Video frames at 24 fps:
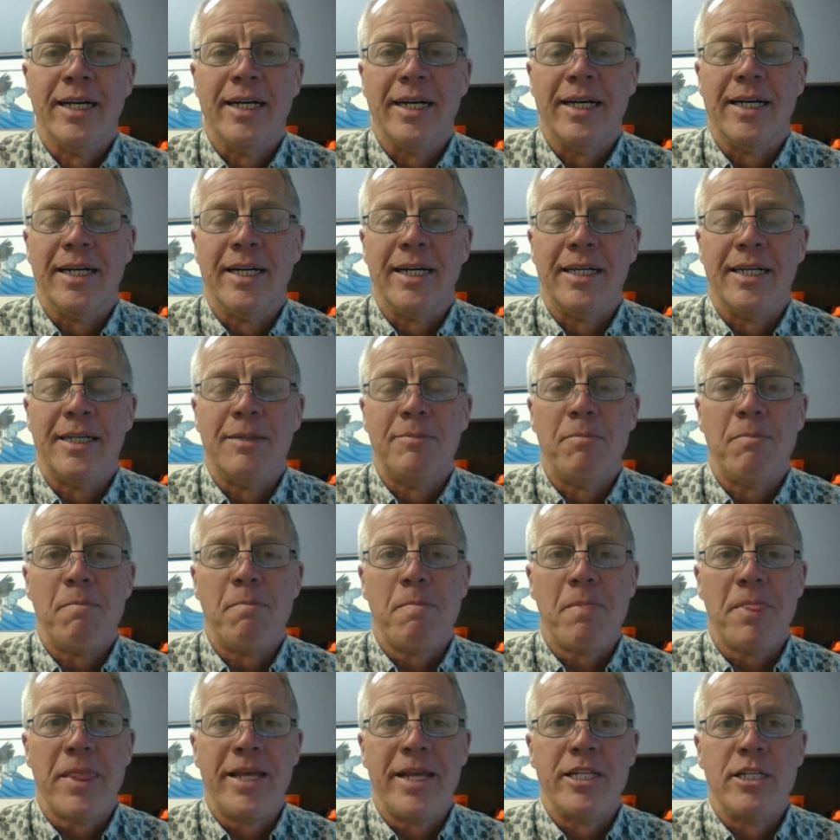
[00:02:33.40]

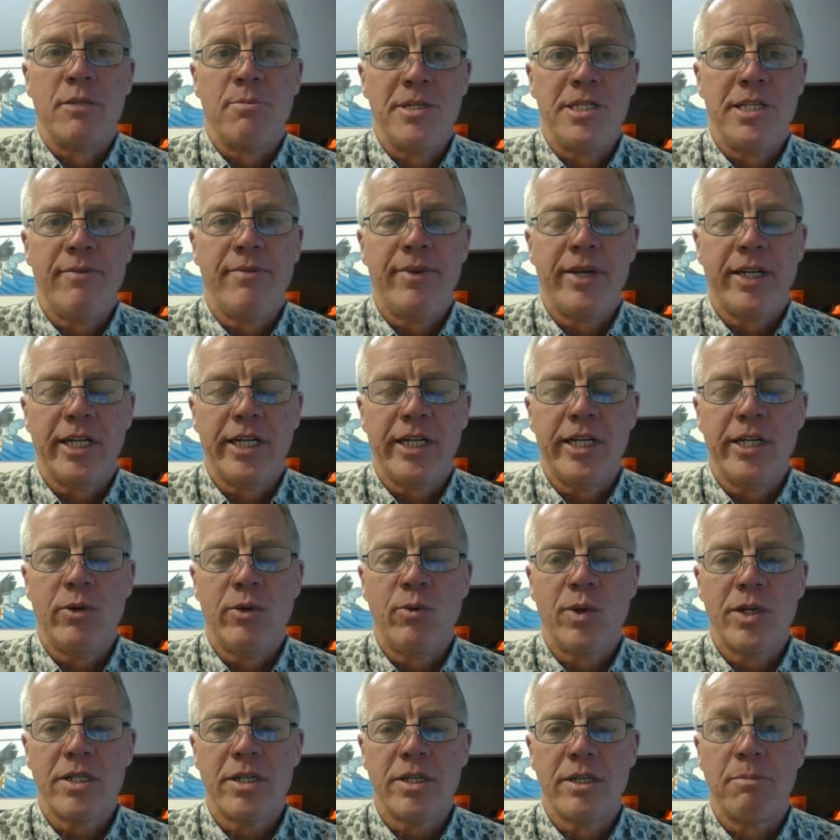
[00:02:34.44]
And specifically,
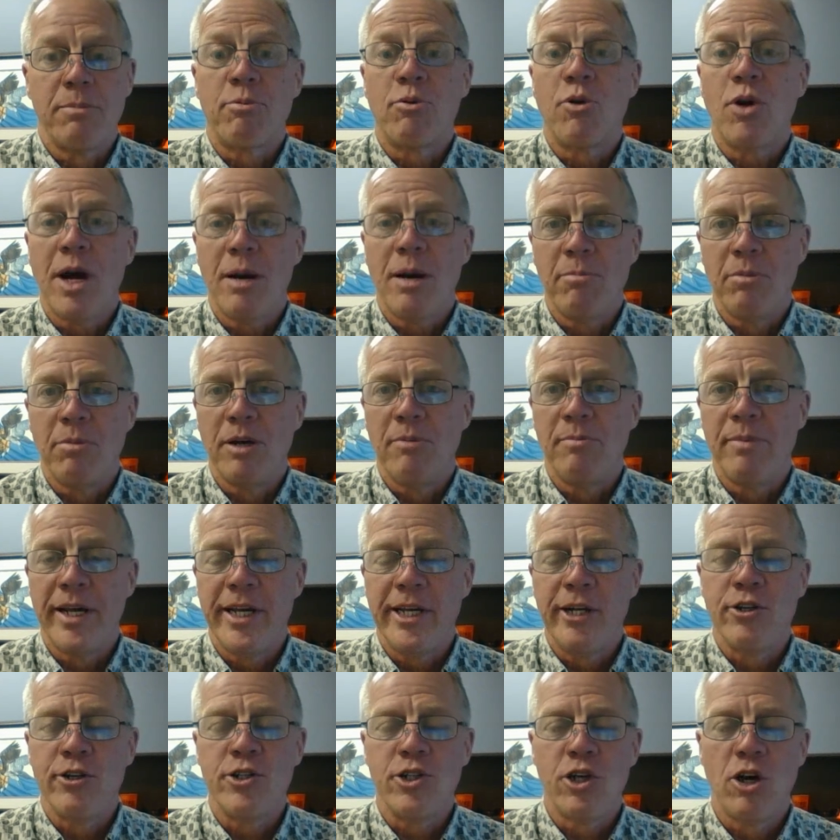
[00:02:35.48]
what's the problem that
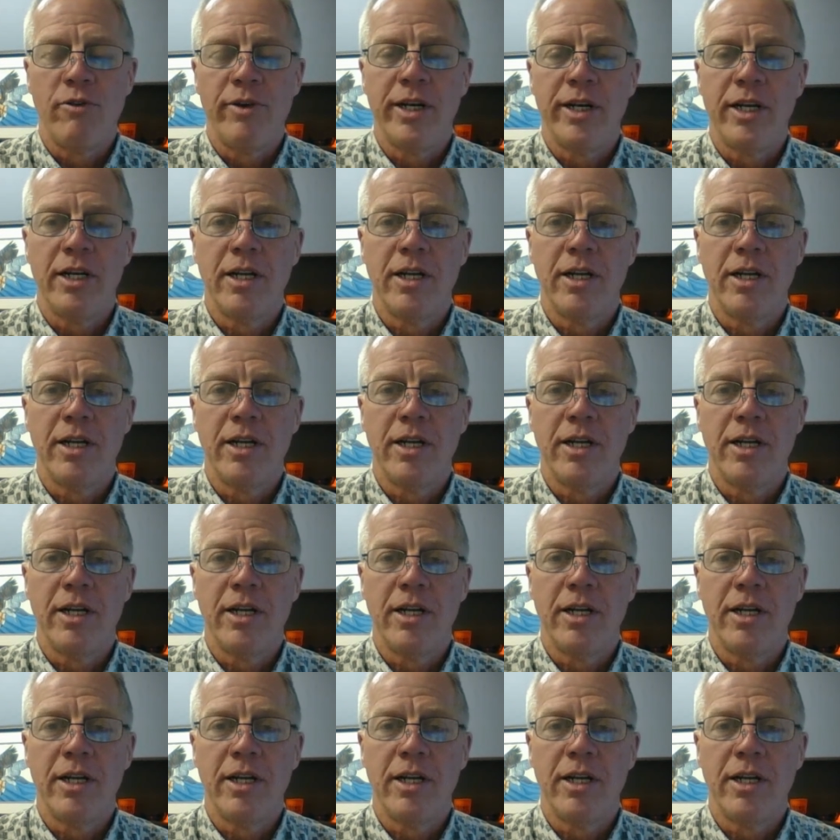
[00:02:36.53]
you're solving?